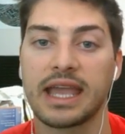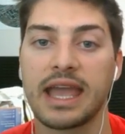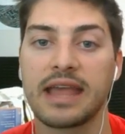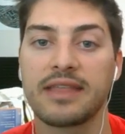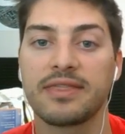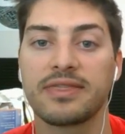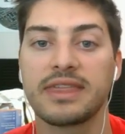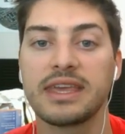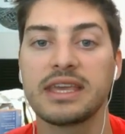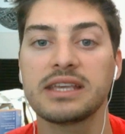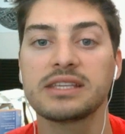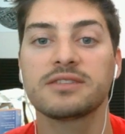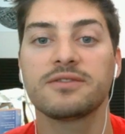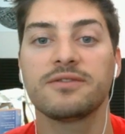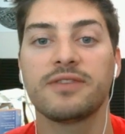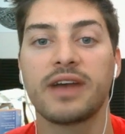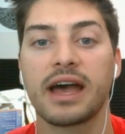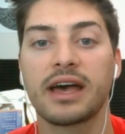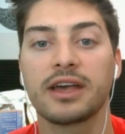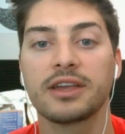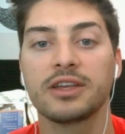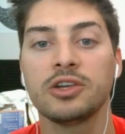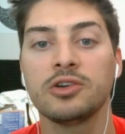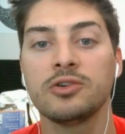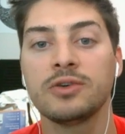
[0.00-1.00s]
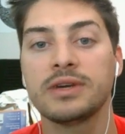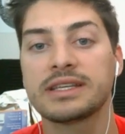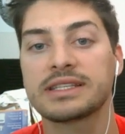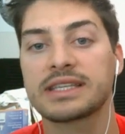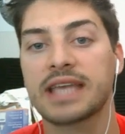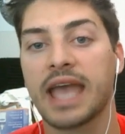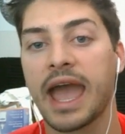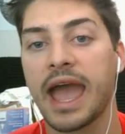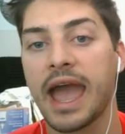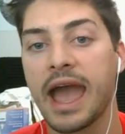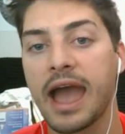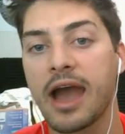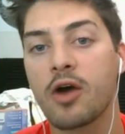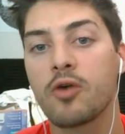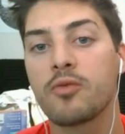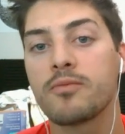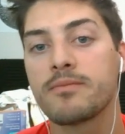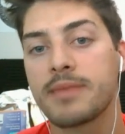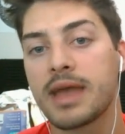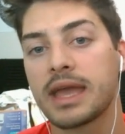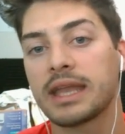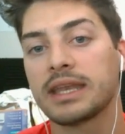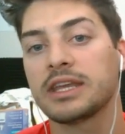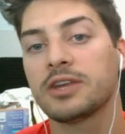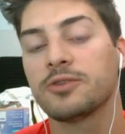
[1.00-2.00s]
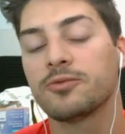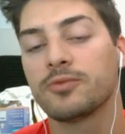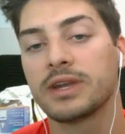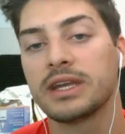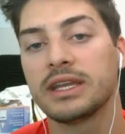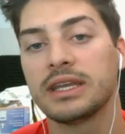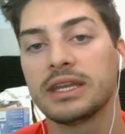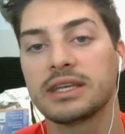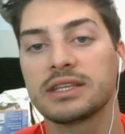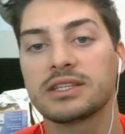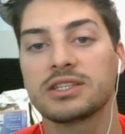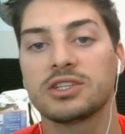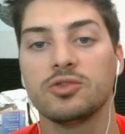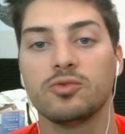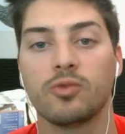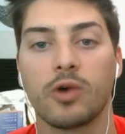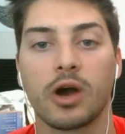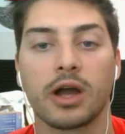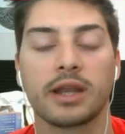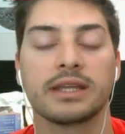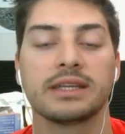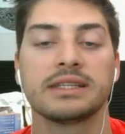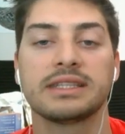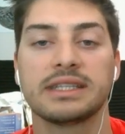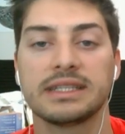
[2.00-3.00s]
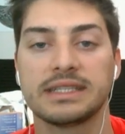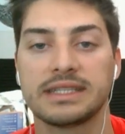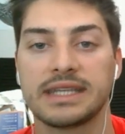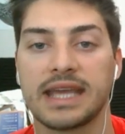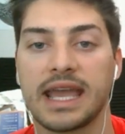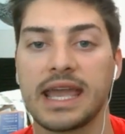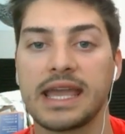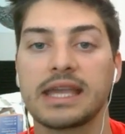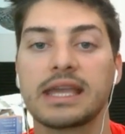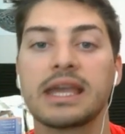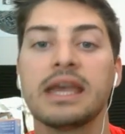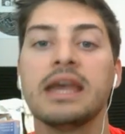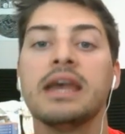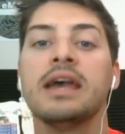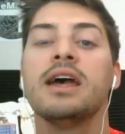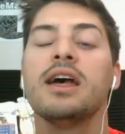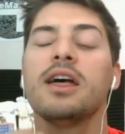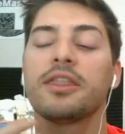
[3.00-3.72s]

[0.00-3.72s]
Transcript: And this value is how many readings you want it to take.